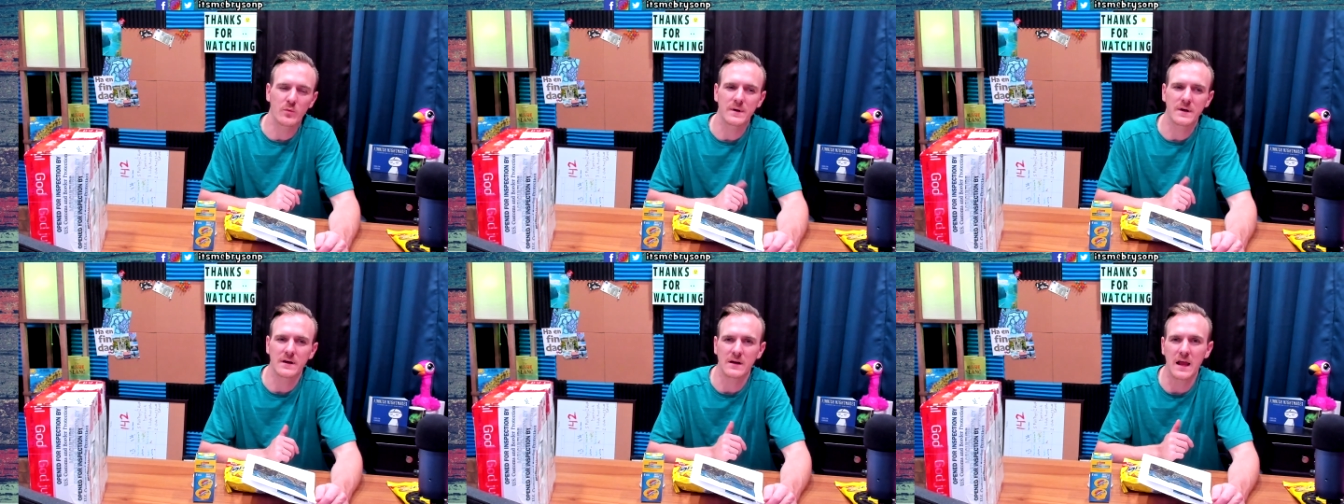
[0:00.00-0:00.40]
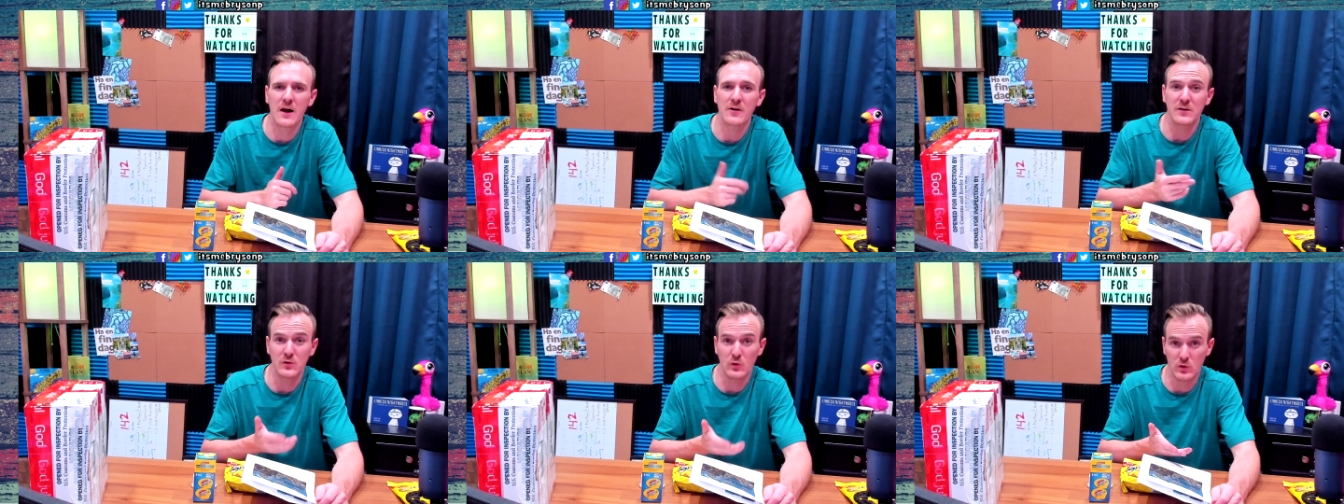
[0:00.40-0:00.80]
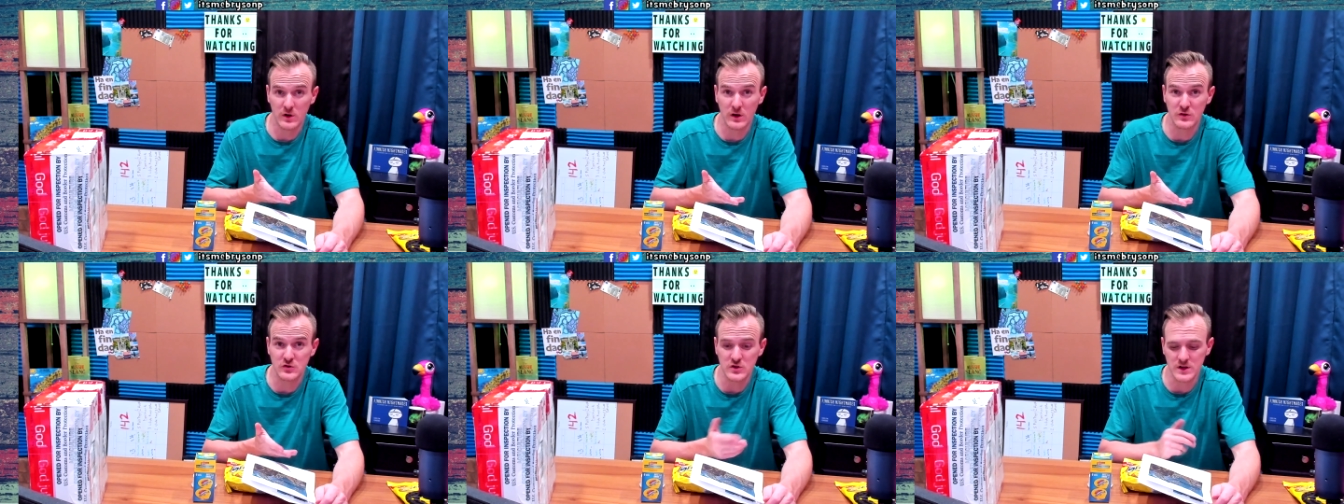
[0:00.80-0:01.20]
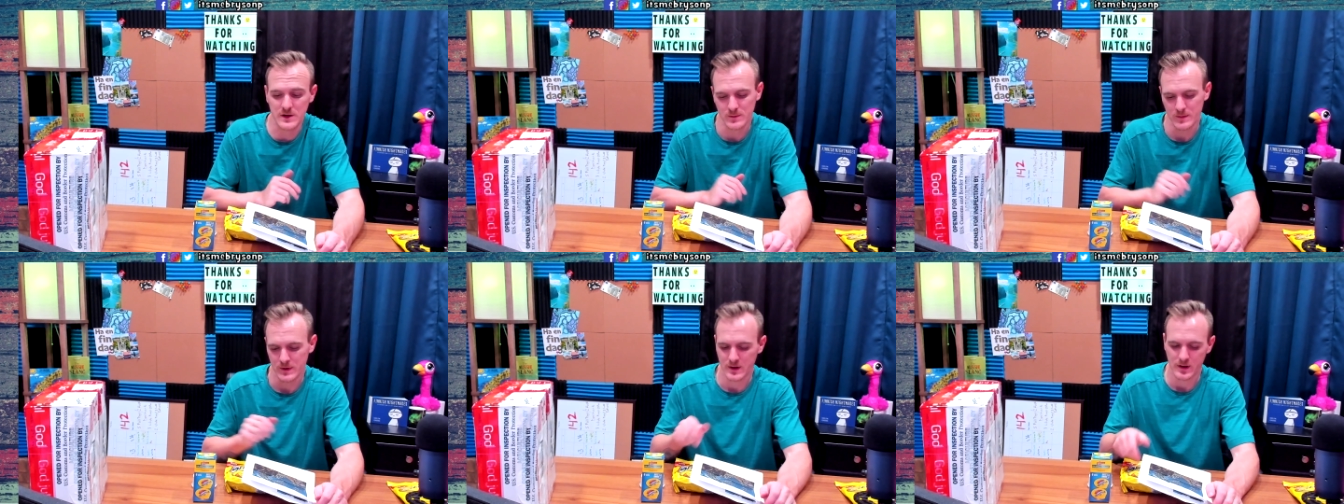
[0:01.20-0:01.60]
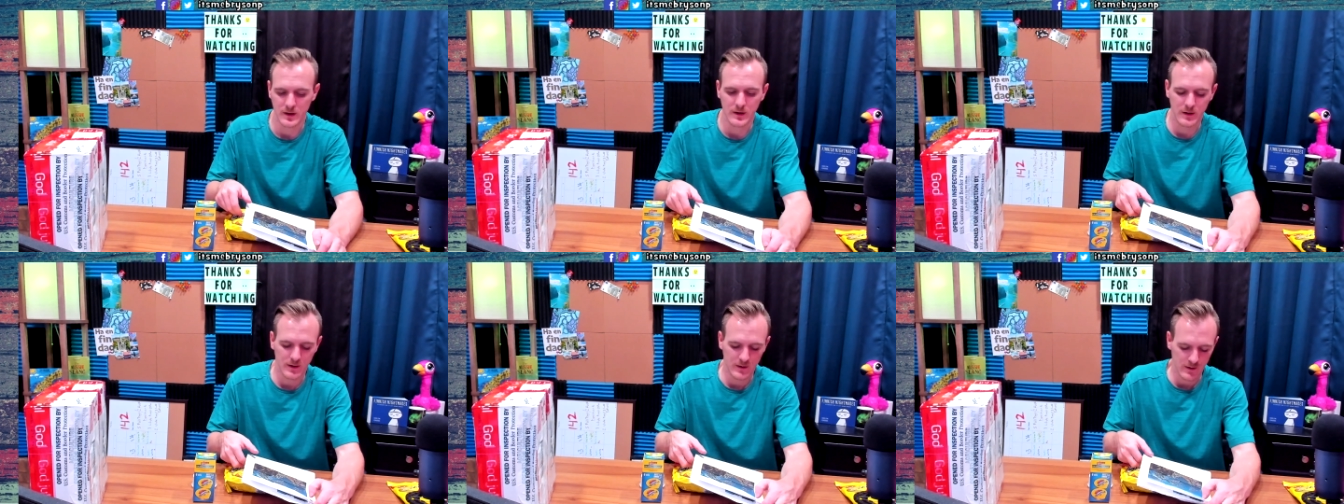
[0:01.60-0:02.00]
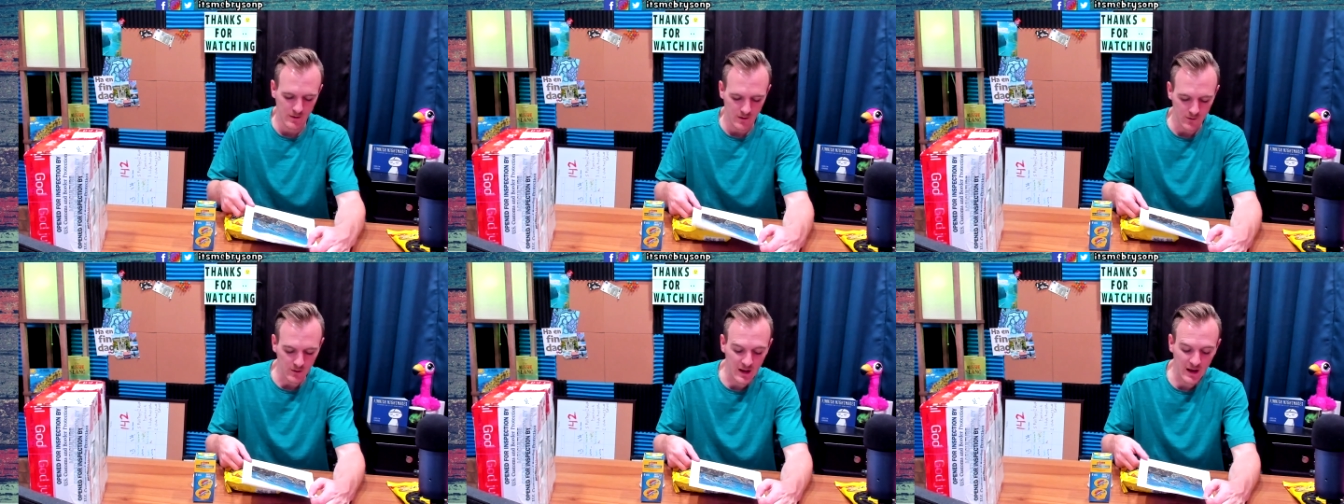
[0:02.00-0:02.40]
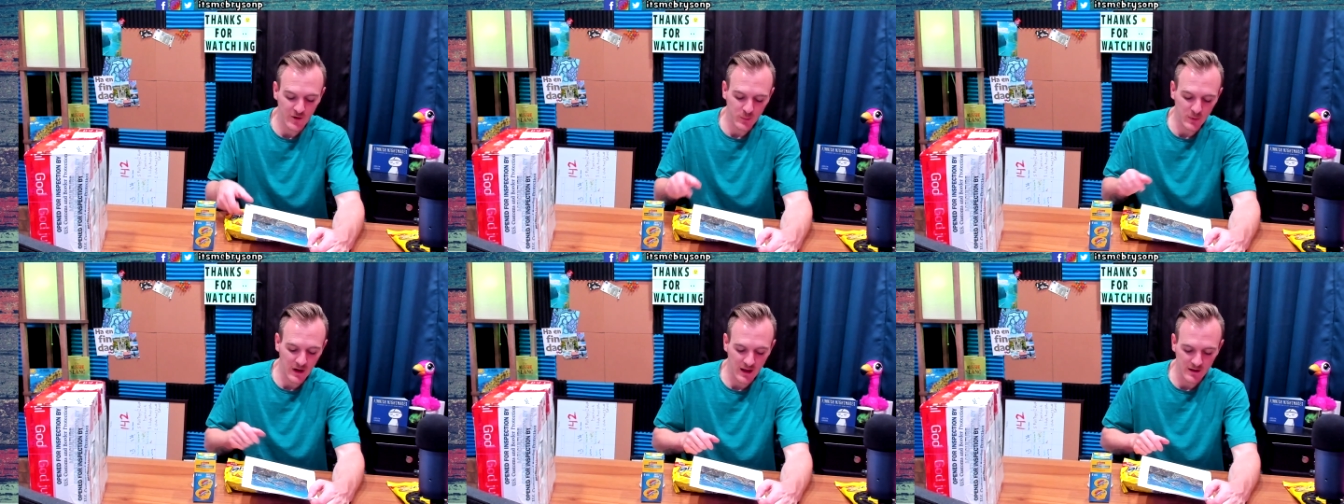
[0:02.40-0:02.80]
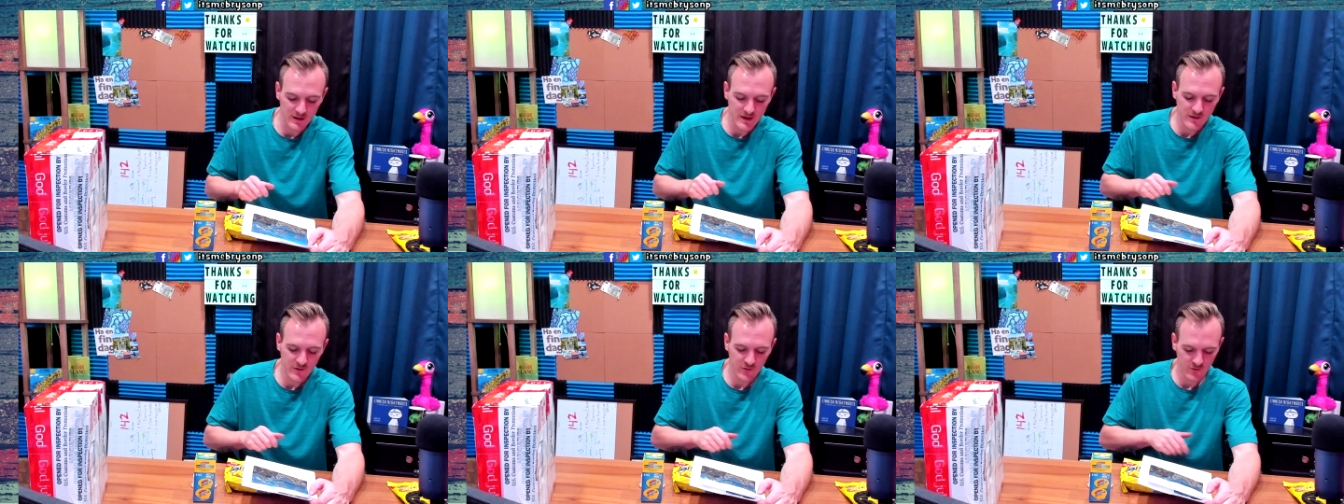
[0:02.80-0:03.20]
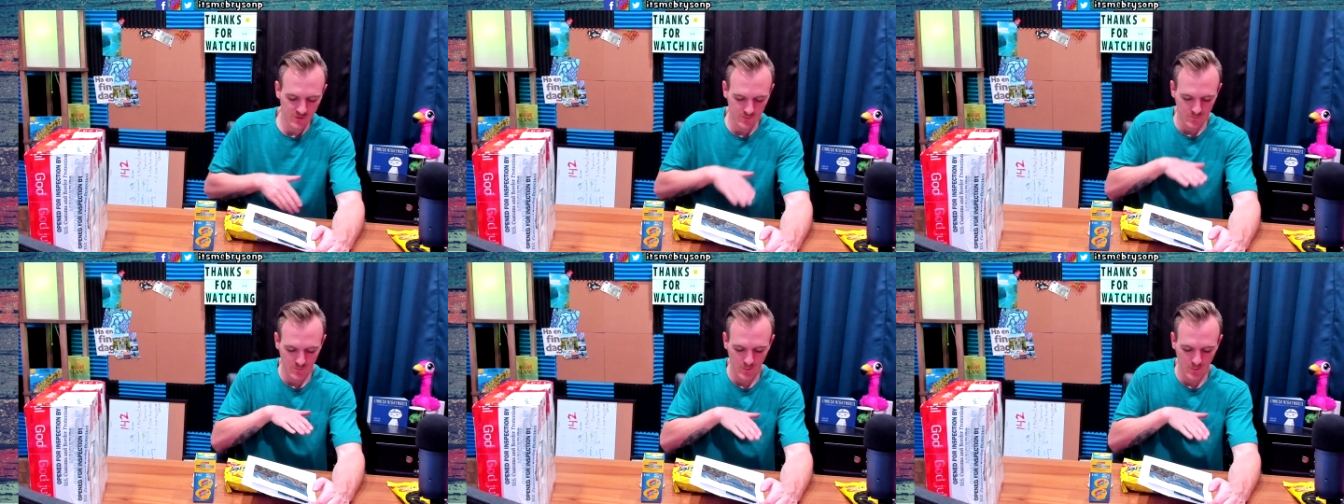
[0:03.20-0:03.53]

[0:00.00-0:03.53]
be allowed in your country. Last but not least,